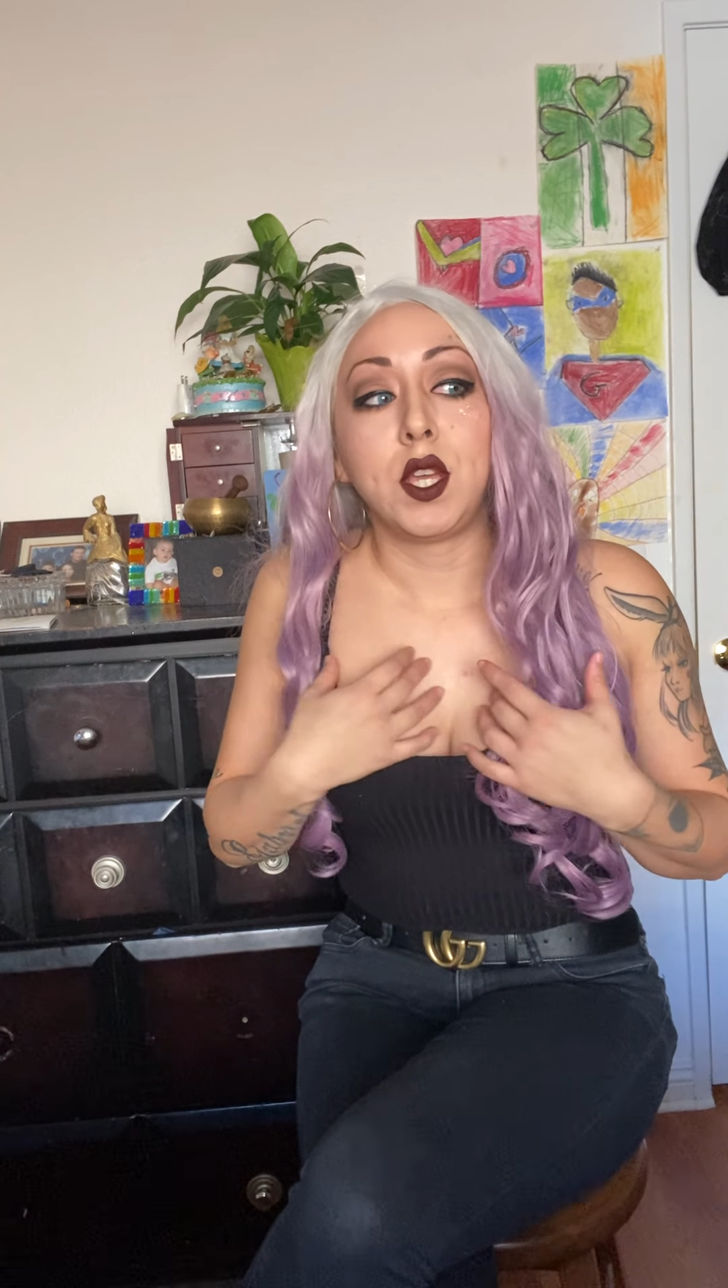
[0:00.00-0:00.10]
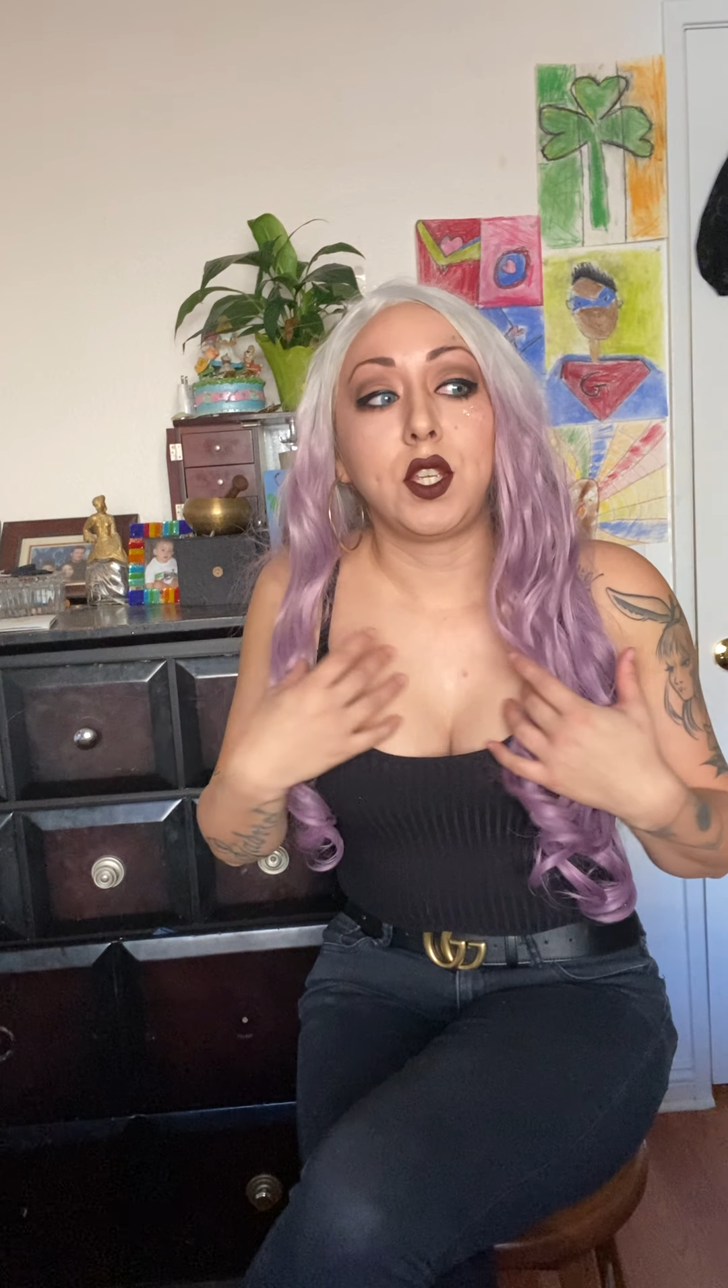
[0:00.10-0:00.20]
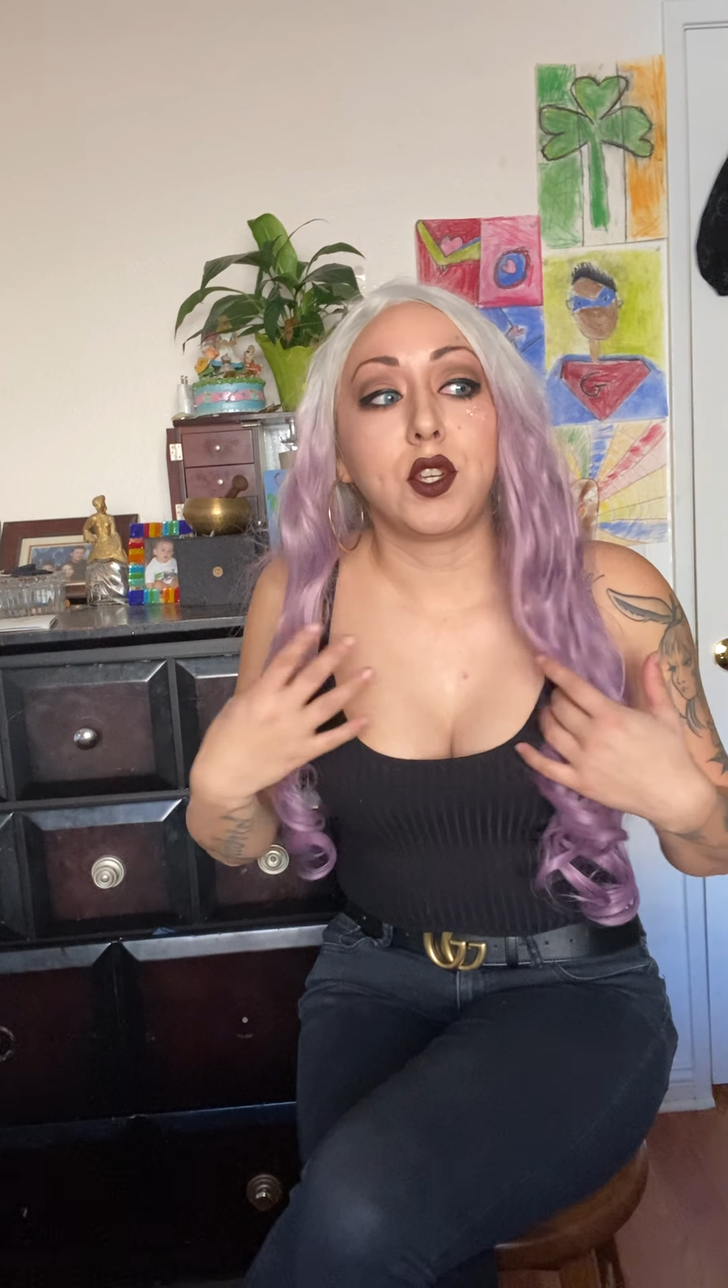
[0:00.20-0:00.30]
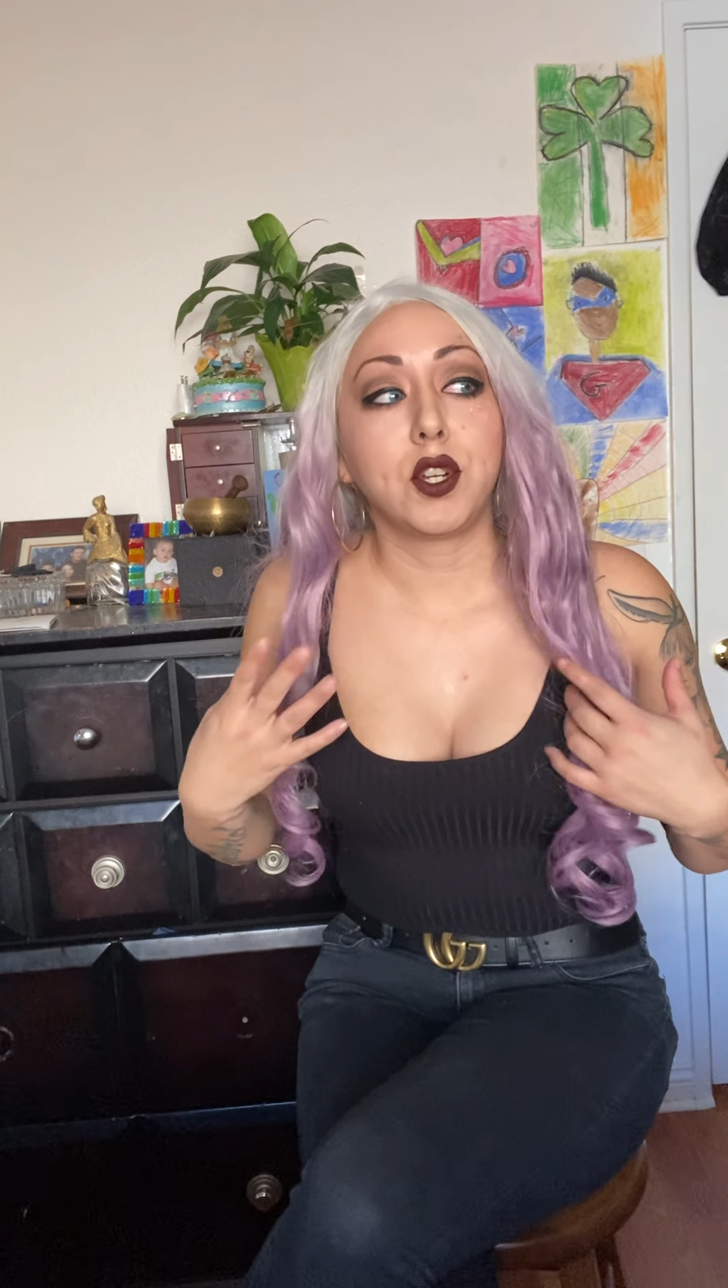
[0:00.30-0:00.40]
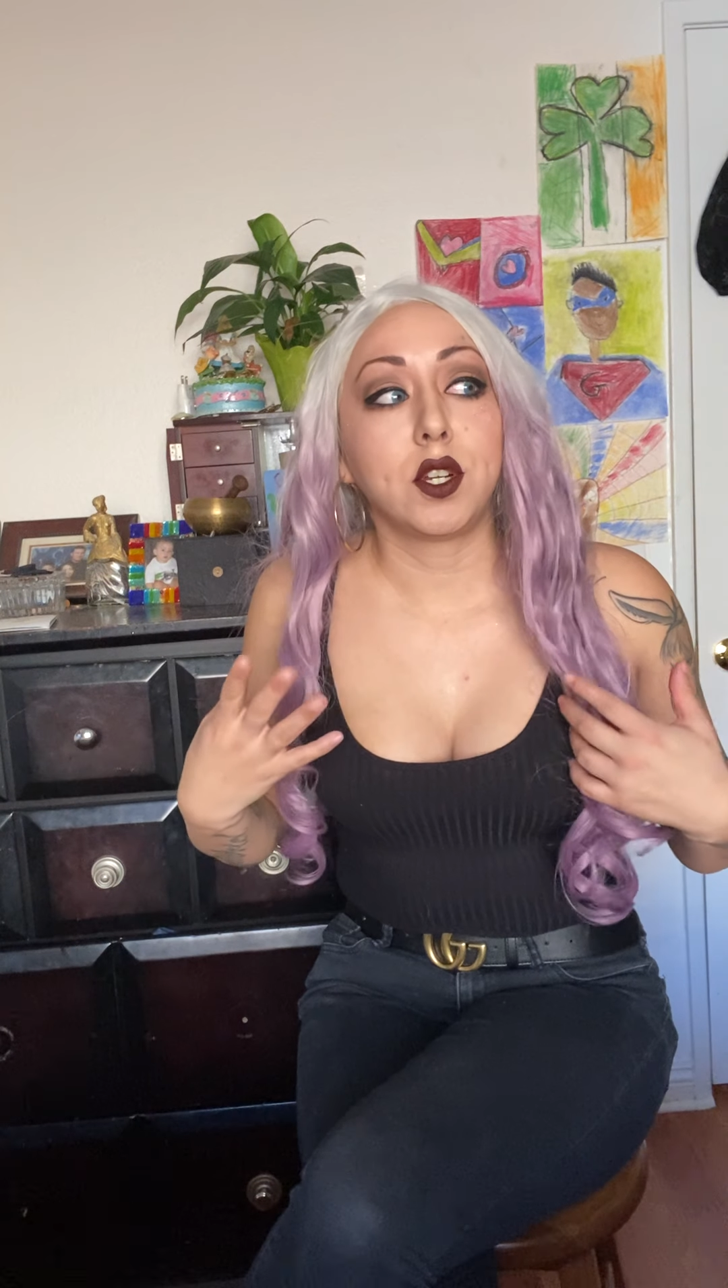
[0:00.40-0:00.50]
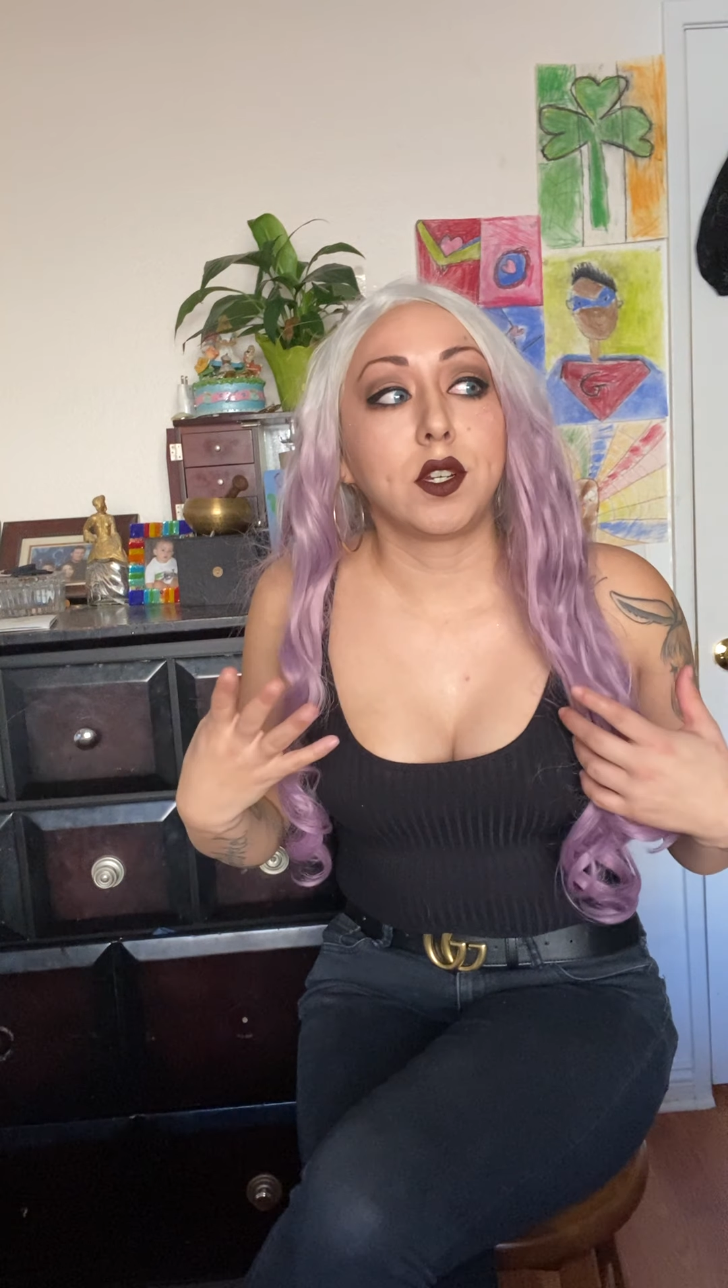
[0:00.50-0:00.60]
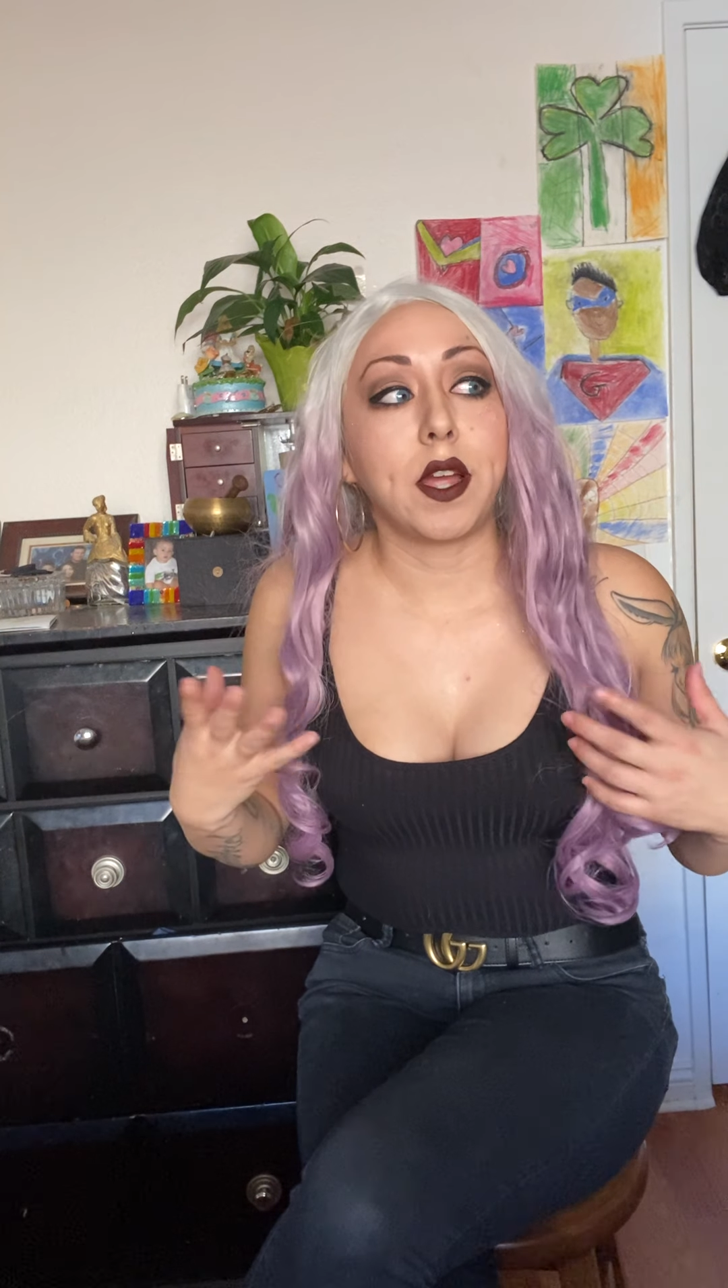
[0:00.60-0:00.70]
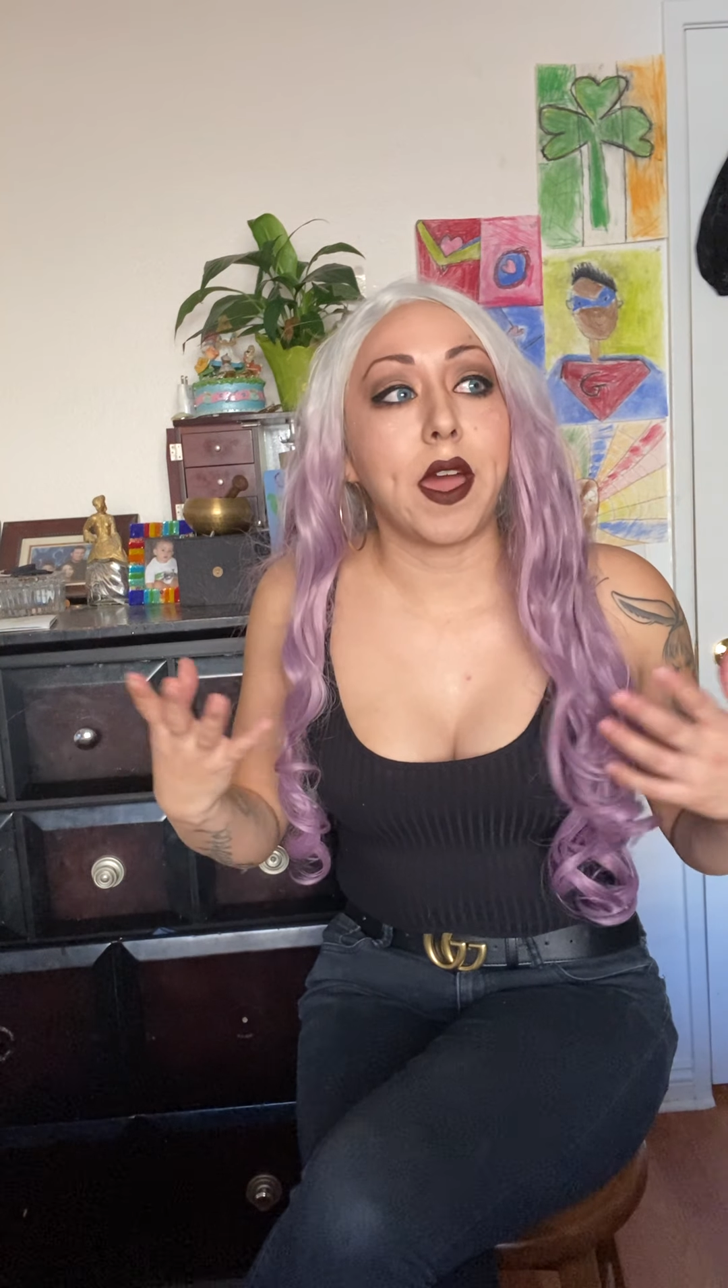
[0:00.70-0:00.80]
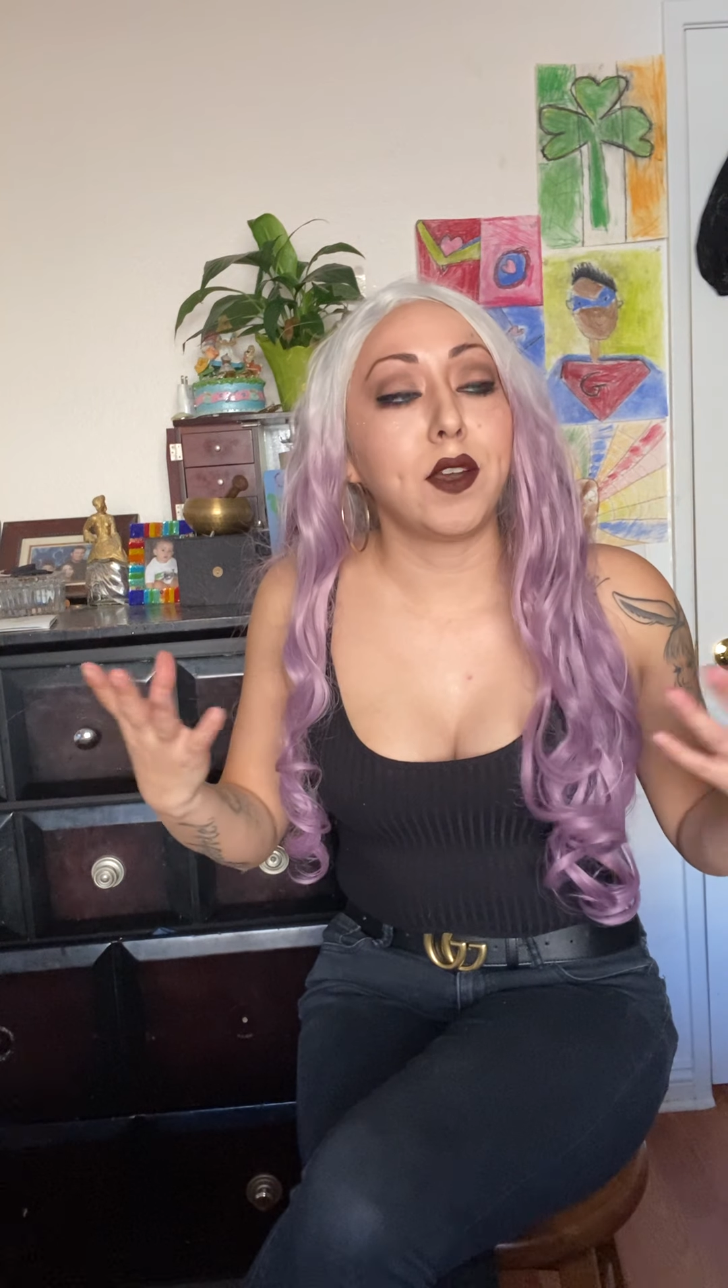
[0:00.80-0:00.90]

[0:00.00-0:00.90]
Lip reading: I